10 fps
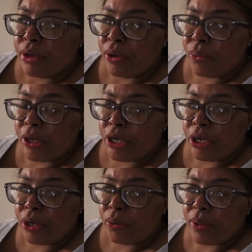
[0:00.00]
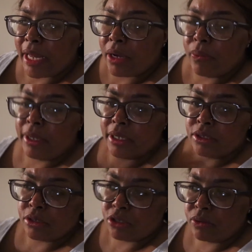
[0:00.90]
a week ago, or like a week
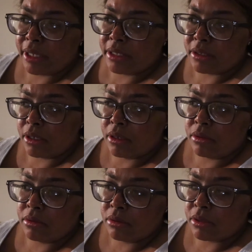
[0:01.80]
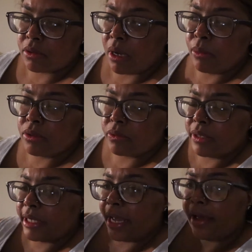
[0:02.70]
and two days ago, so almost a
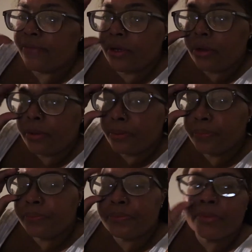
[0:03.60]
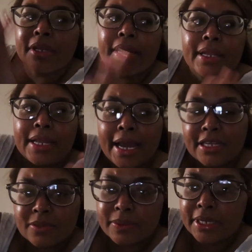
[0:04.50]
week and a half ago. And
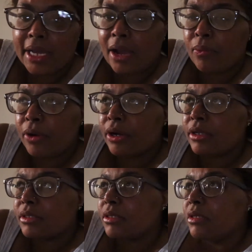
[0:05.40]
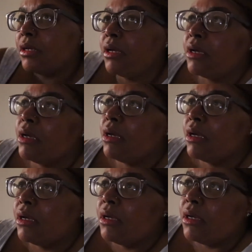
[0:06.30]
last week I worked
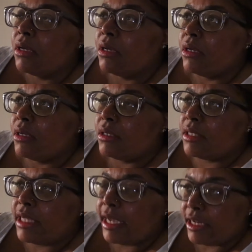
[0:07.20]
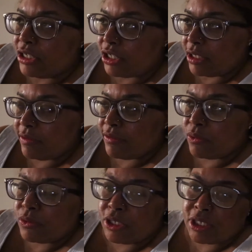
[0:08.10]
second shift,
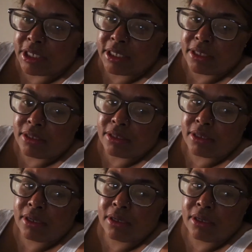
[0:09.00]
which is